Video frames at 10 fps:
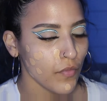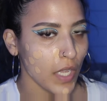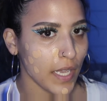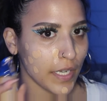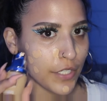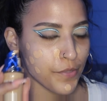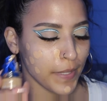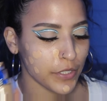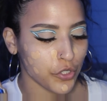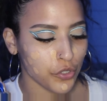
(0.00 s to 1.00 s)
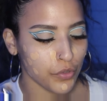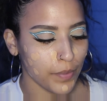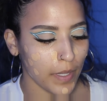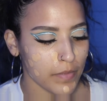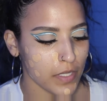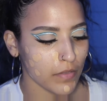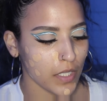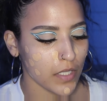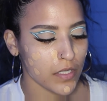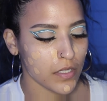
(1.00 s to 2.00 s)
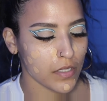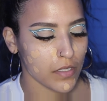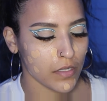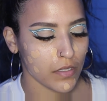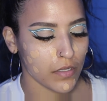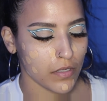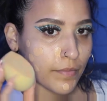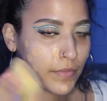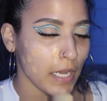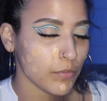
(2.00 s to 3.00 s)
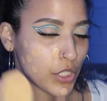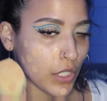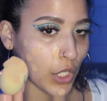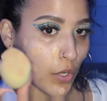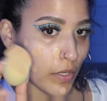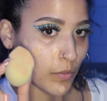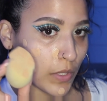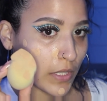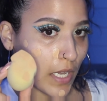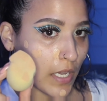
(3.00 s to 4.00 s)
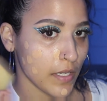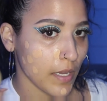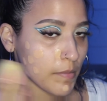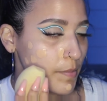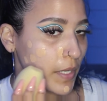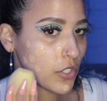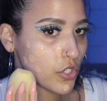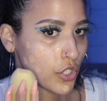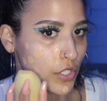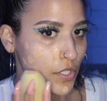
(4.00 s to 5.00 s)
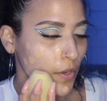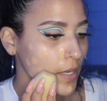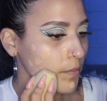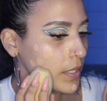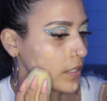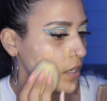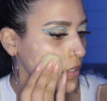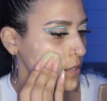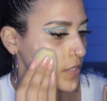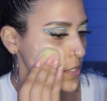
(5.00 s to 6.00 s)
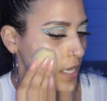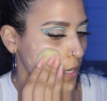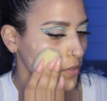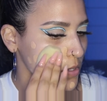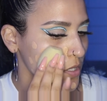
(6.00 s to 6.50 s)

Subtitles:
And I use about 2 pumps of this. Now I'm just gonna go in with a damp sponge just to go ahead and blend all of this out.